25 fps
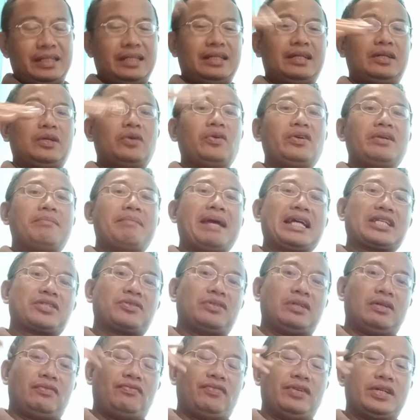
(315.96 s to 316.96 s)
going back to
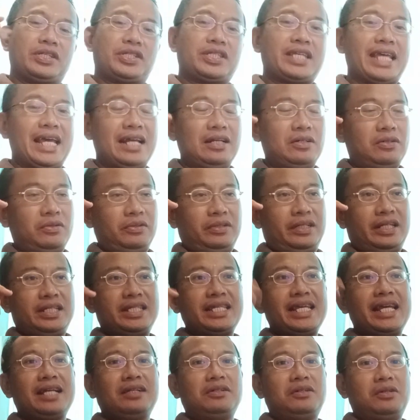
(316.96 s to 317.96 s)
the first CLO, the
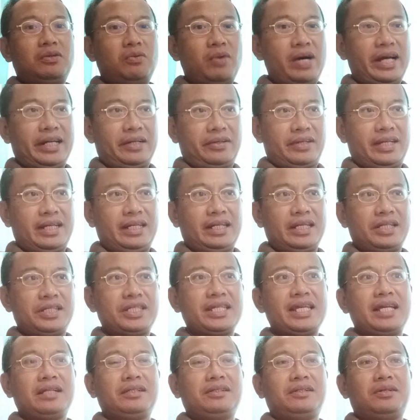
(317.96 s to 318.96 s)
CLO1, okay, the
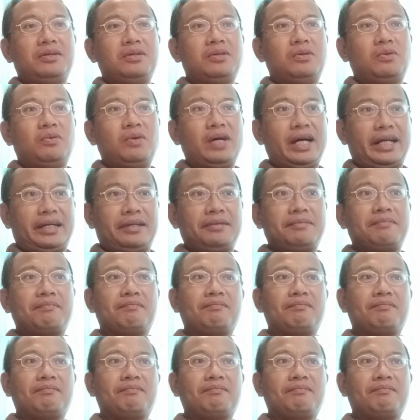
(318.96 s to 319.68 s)
CLO1,